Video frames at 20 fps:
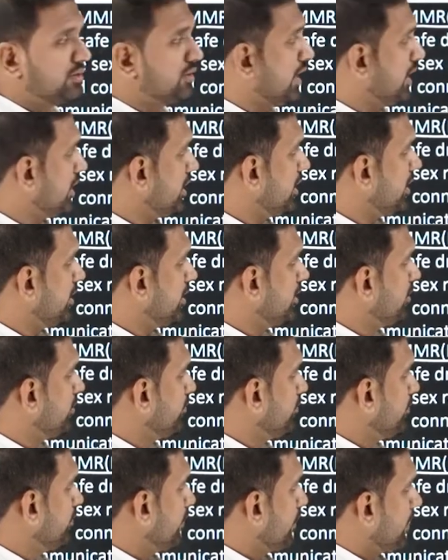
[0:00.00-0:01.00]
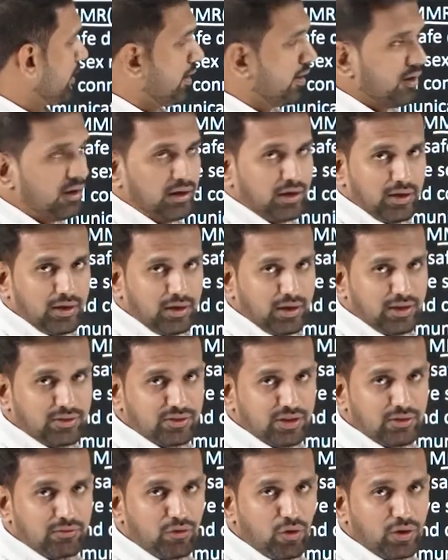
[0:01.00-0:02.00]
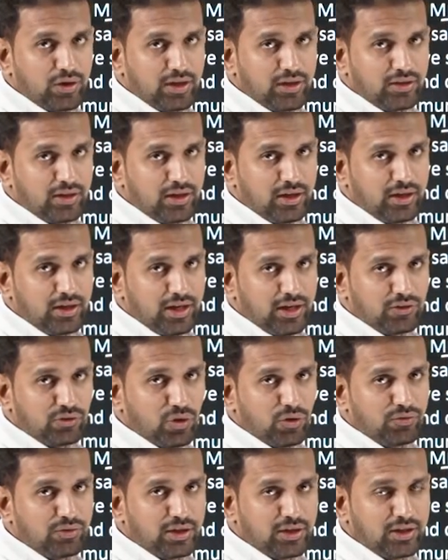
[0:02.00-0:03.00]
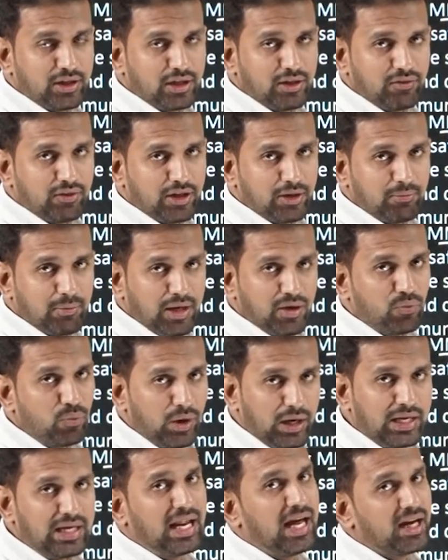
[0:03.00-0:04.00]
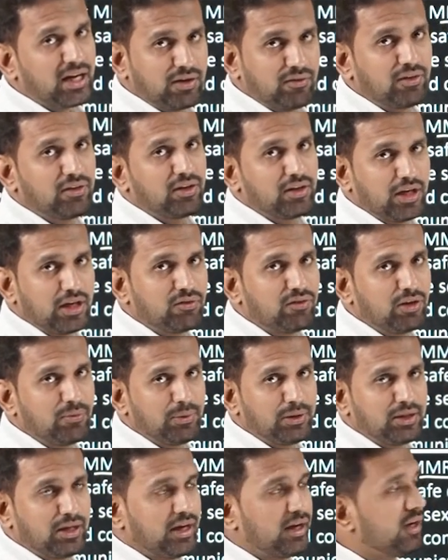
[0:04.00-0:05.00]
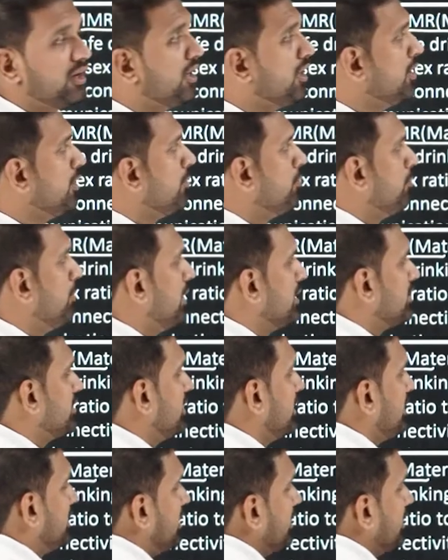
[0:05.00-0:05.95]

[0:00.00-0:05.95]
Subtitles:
dying less than 43 days of the delivery by 1 lakh, it will be there. But in